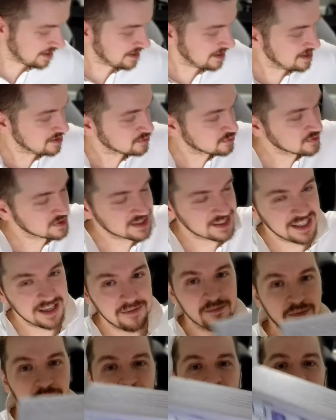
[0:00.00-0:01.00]

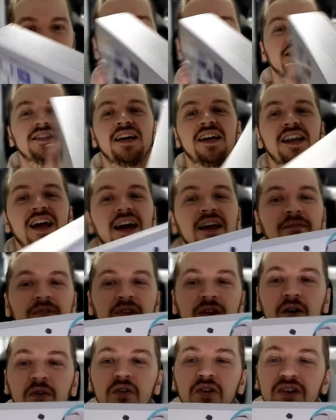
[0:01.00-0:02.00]
interesting box and I
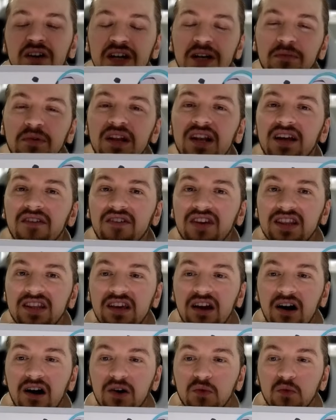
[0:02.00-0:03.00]
know you're gonna be loving the
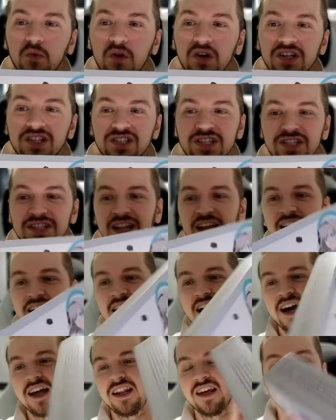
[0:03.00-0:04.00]
artwork just like
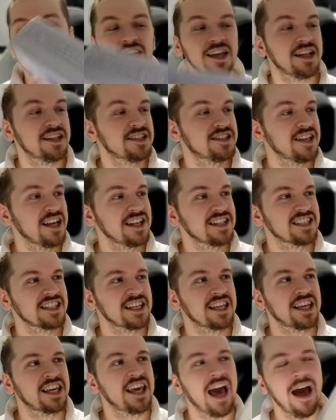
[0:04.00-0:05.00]
I did. It says
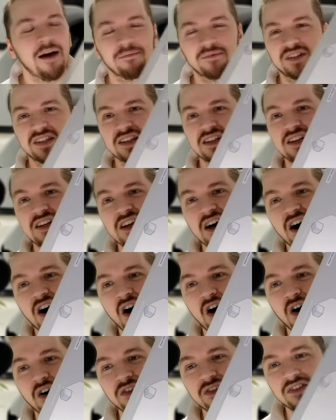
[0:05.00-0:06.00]
Captain
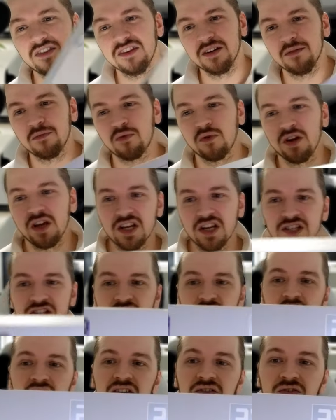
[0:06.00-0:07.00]
on the bridge
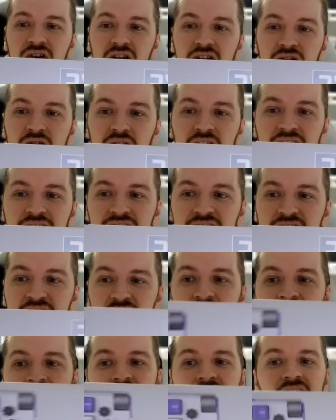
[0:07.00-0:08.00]
and on the front you get to
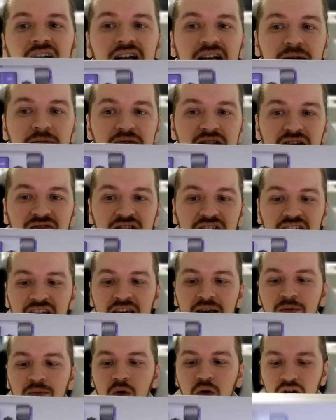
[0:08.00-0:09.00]
see a glimpse of the
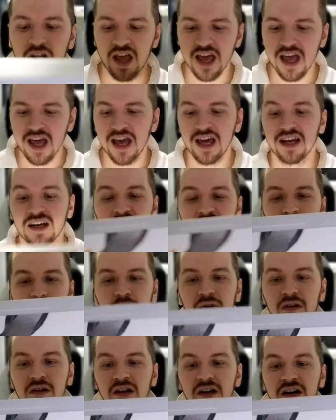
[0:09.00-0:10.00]
keyboard and a couple